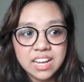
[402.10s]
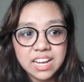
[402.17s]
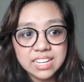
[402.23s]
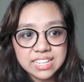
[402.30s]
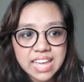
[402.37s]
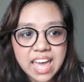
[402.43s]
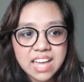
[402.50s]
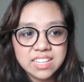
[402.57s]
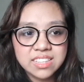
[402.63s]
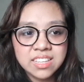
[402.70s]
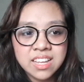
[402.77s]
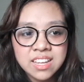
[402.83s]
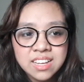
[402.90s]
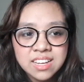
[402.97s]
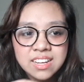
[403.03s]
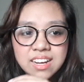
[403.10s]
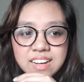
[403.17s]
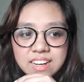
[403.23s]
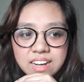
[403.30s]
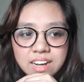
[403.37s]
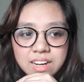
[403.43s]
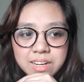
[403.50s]
again,
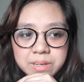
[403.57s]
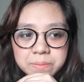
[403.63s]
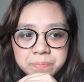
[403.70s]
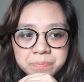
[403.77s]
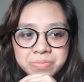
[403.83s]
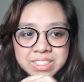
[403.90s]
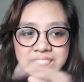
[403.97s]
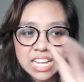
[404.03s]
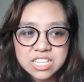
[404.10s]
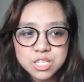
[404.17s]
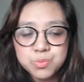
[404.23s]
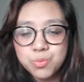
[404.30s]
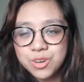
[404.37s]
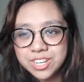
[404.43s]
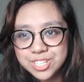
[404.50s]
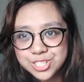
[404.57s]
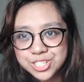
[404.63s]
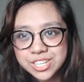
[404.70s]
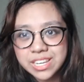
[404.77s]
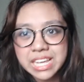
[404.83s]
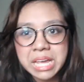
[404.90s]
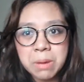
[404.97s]
less
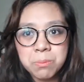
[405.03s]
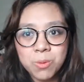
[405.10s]
preachy,